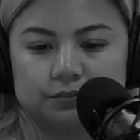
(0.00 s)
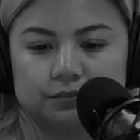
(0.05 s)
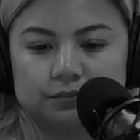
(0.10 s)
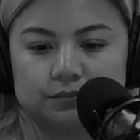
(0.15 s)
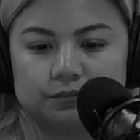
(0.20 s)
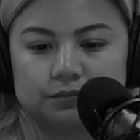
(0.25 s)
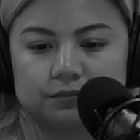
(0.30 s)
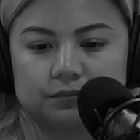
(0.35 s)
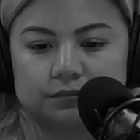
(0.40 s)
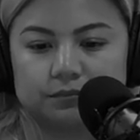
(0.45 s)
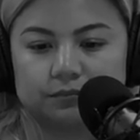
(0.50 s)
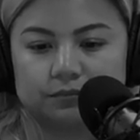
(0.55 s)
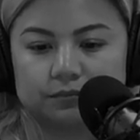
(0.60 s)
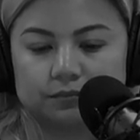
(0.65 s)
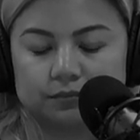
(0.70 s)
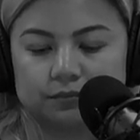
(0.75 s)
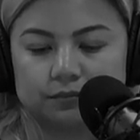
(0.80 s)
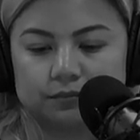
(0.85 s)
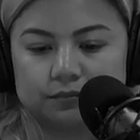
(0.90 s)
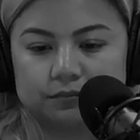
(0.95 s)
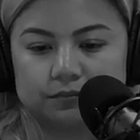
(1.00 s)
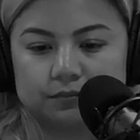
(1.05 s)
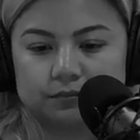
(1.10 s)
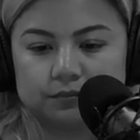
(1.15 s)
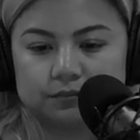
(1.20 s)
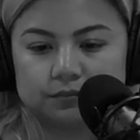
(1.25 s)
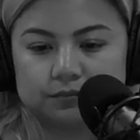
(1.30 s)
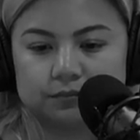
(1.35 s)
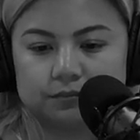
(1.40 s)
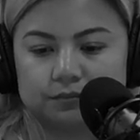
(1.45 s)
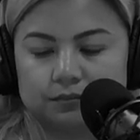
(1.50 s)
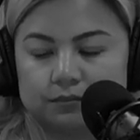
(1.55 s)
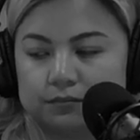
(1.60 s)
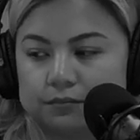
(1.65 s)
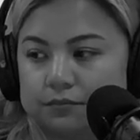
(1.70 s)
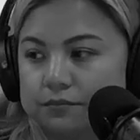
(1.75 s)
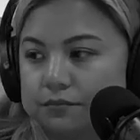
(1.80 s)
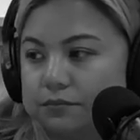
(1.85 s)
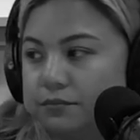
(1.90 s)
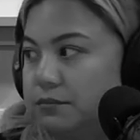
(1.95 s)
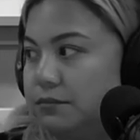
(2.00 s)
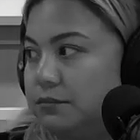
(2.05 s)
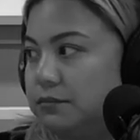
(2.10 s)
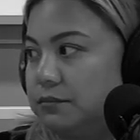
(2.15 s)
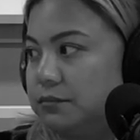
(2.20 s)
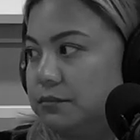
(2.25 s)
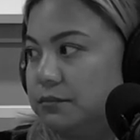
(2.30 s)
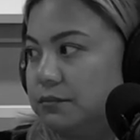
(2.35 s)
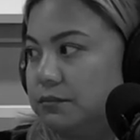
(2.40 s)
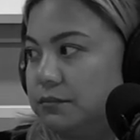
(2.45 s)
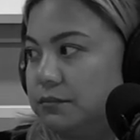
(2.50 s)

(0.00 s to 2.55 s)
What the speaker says: [no speech]